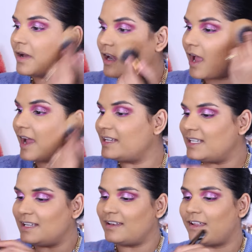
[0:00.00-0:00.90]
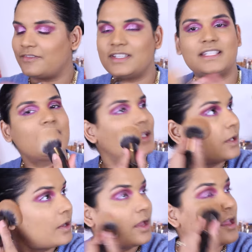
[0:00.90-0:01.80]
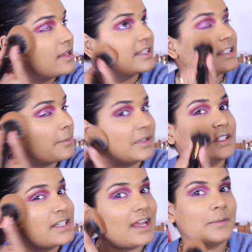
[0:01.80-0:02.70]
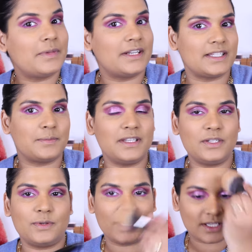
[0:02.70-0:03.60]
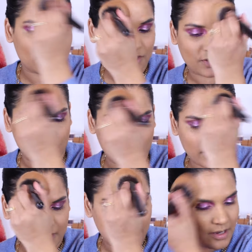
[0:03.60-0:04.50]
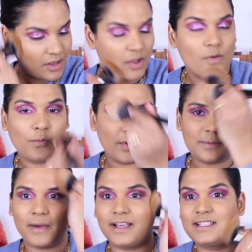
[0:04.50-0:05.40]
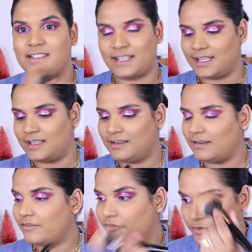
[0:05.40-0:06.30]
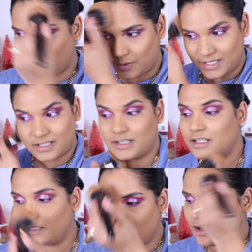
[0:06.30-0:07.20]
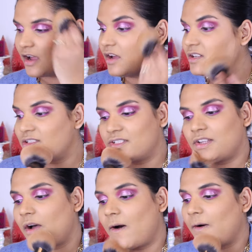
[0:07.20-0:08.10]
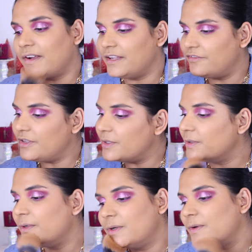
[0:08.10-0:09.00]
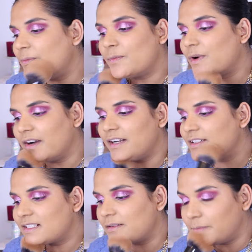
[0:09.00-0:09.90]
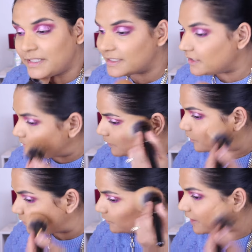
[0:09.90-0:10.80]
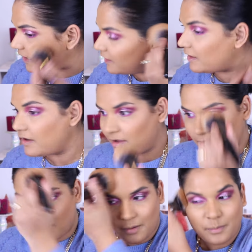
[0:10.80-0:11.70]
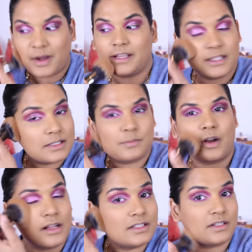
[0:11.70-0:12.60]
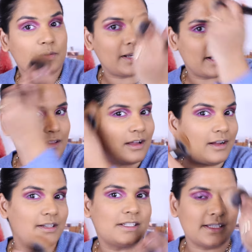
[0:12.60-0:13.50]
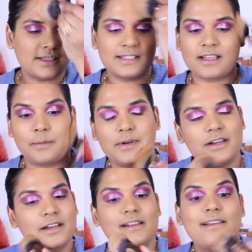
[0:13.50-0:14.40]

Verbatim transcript: but I didn't love this in the summertime, but it's been doing so good with my skin for the winter. So if you weren't completely blown away by this bronzer when it launched in the summer,